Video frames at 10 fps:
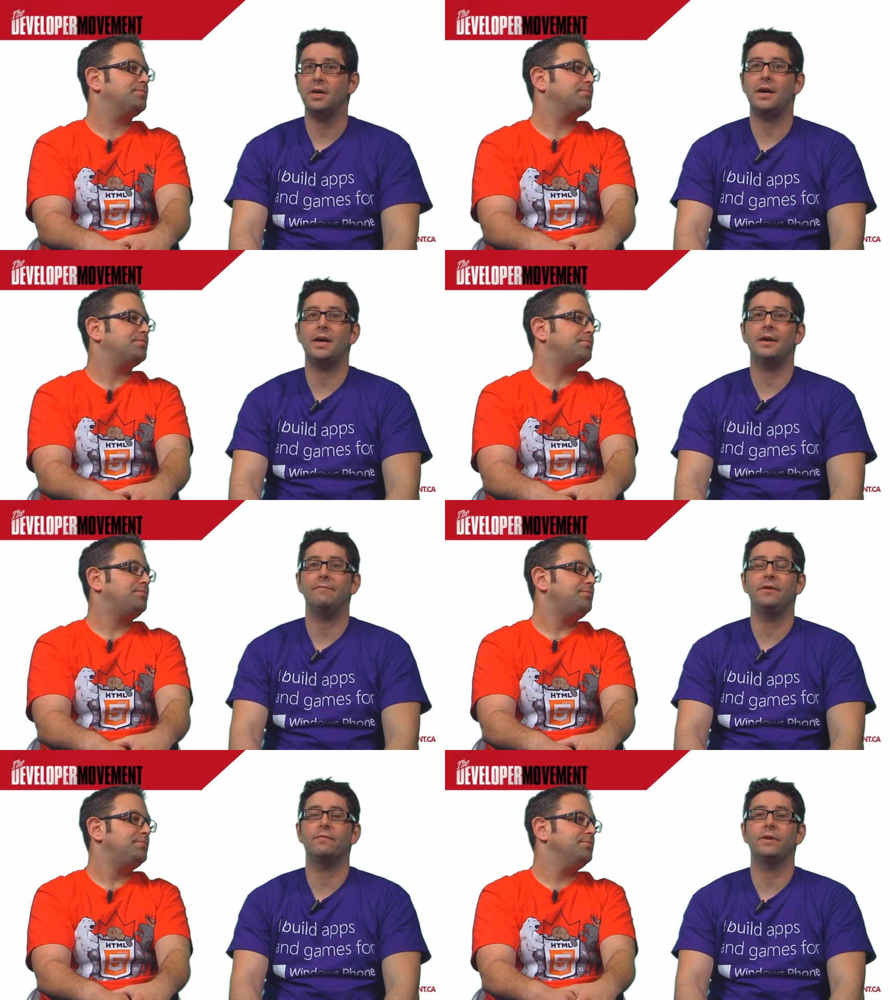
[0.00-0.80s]
Speaker 1: Uh,
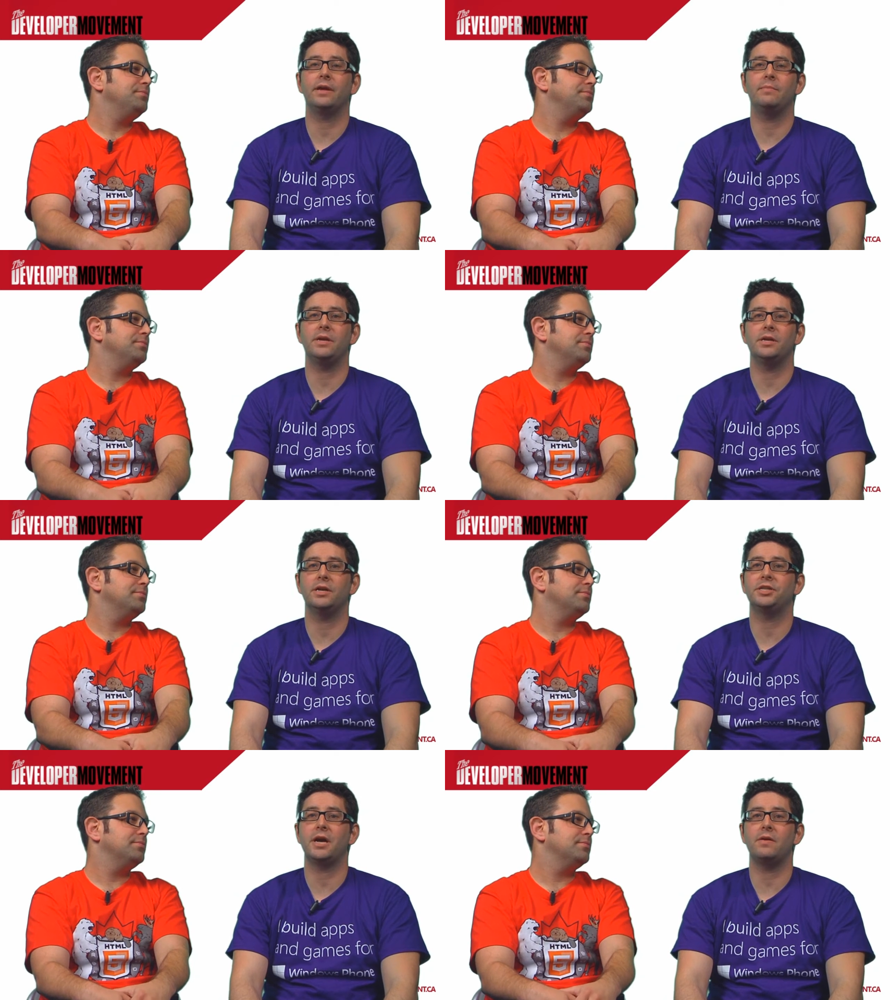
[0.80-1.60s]
feel free to give me a
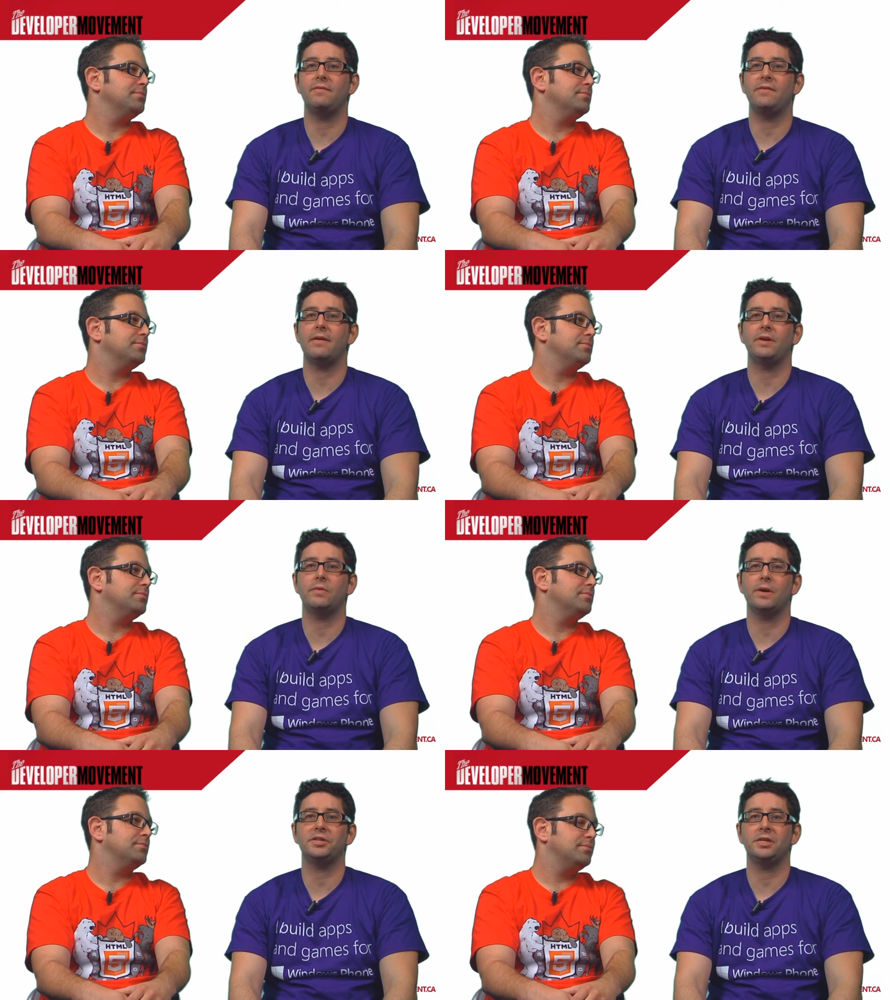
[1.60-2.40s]
shout if you have any
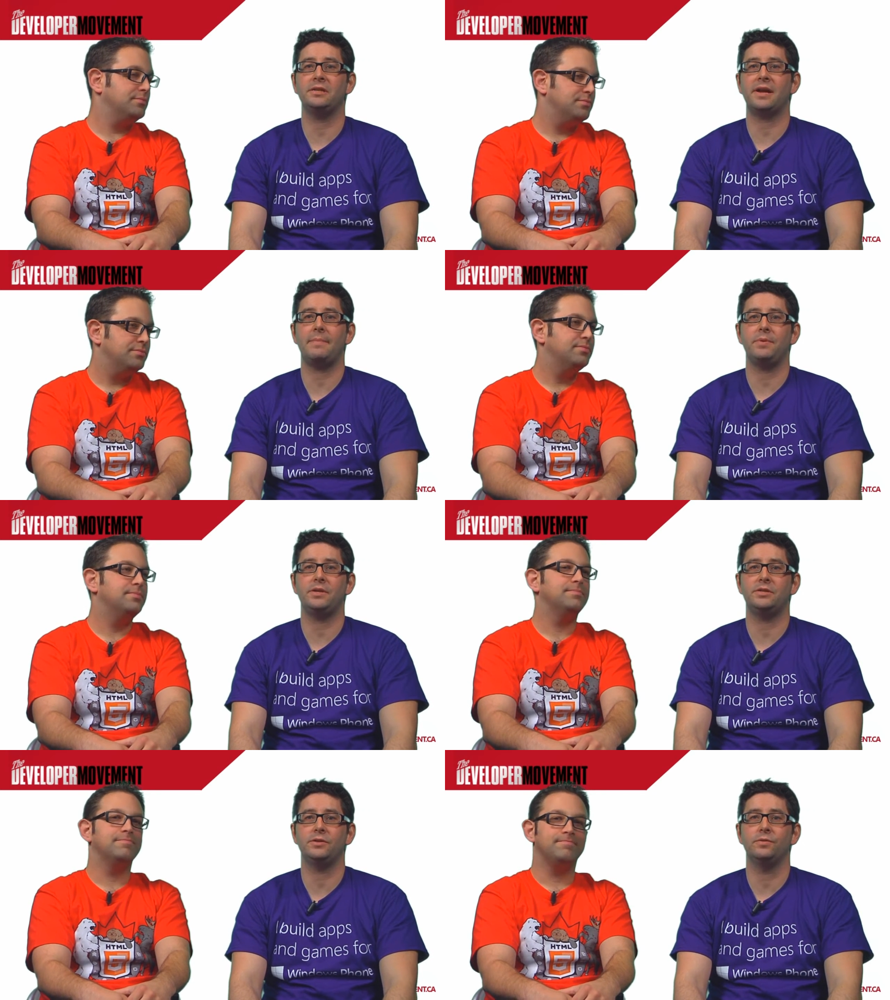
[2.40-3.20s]
questions. Happy
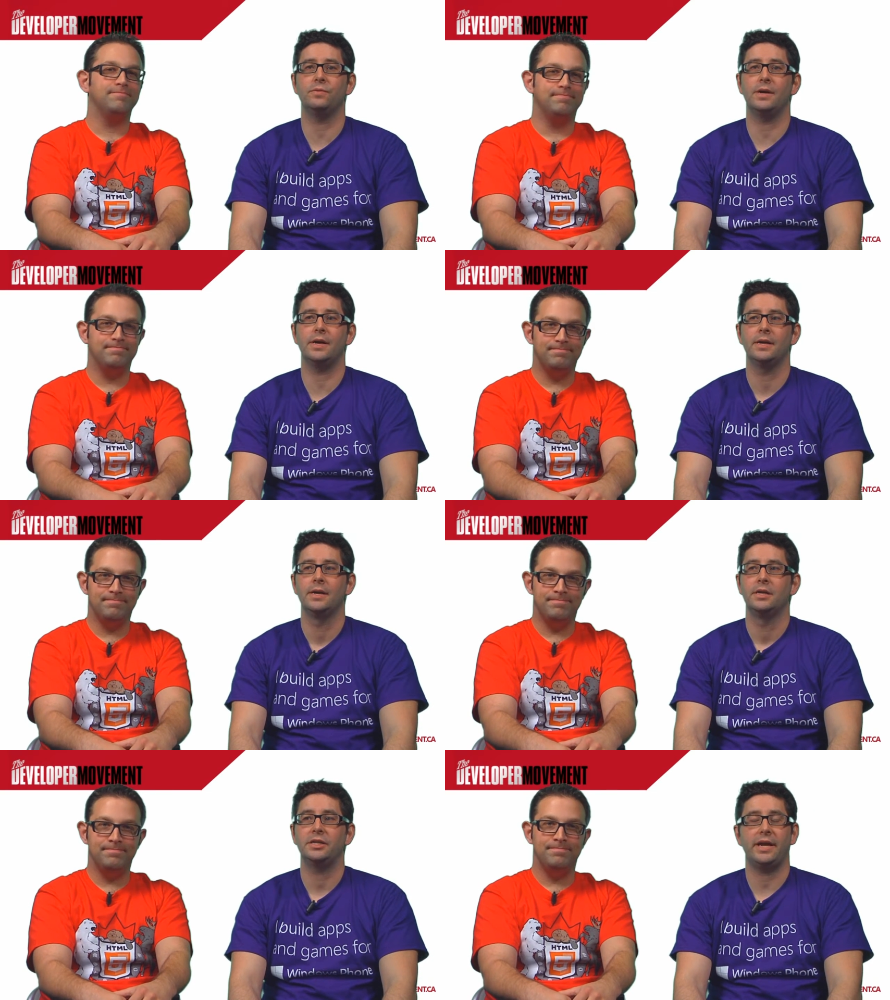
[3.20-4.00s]
to uh,
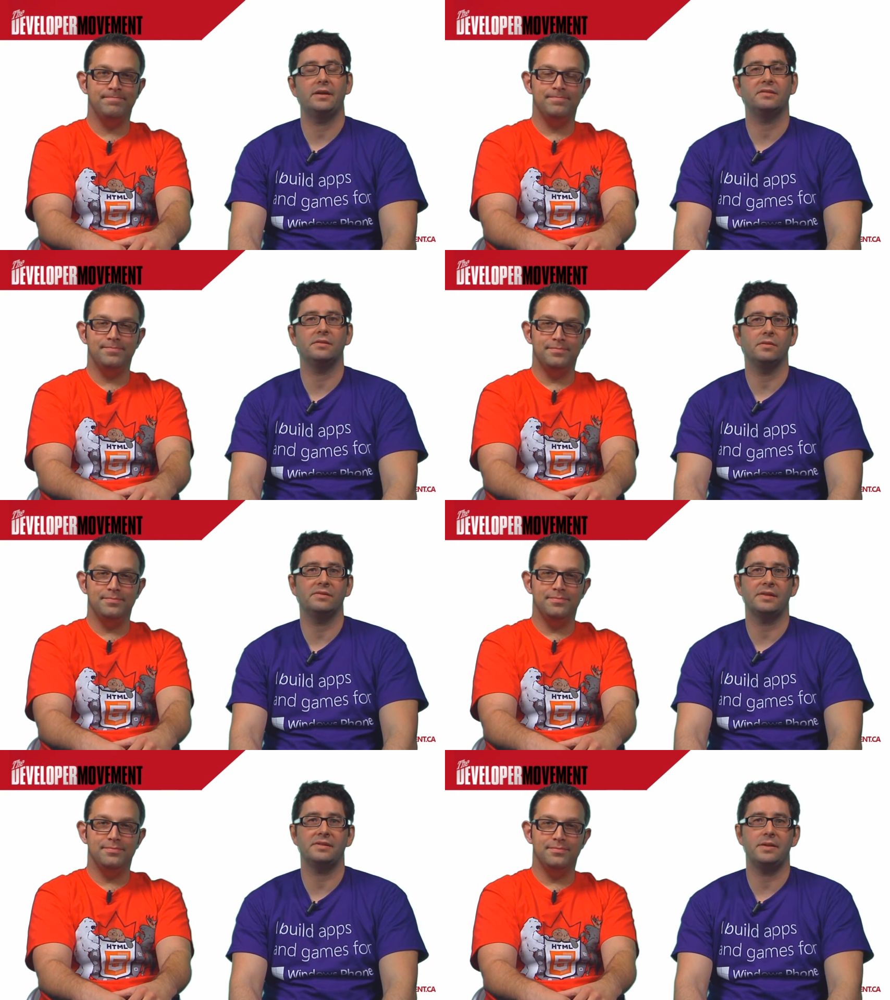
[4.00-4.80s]
to answer those
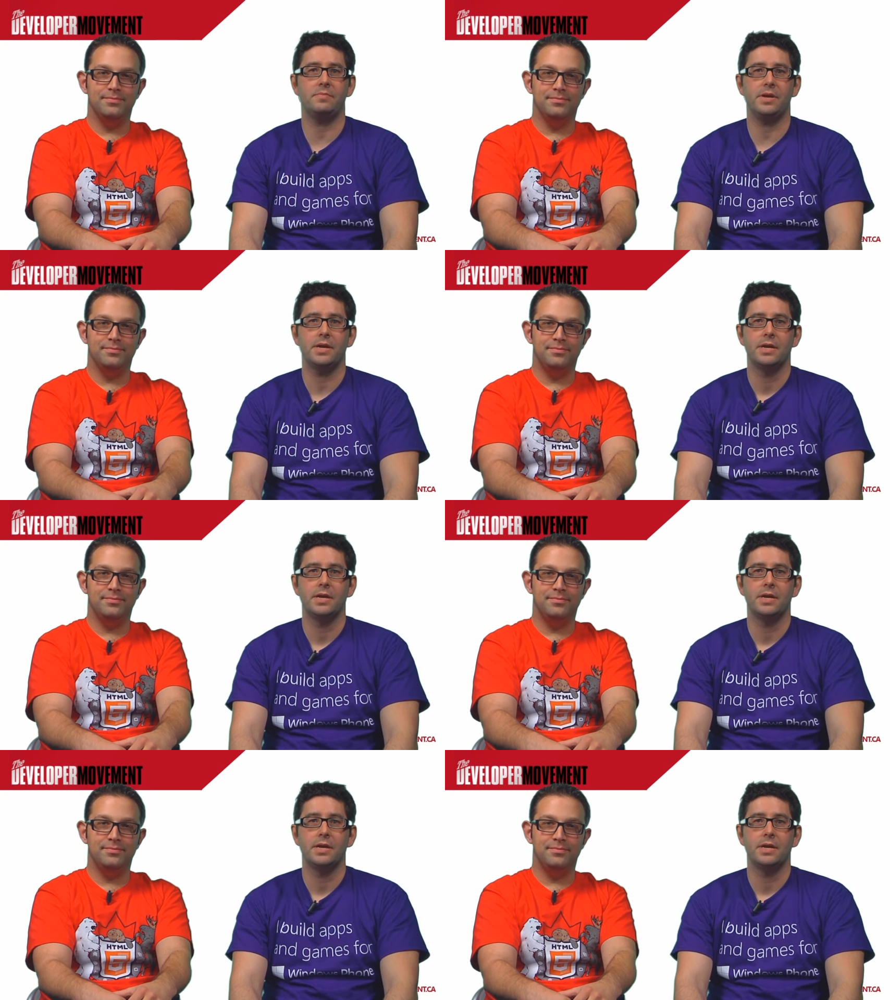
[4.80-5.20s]
as need be.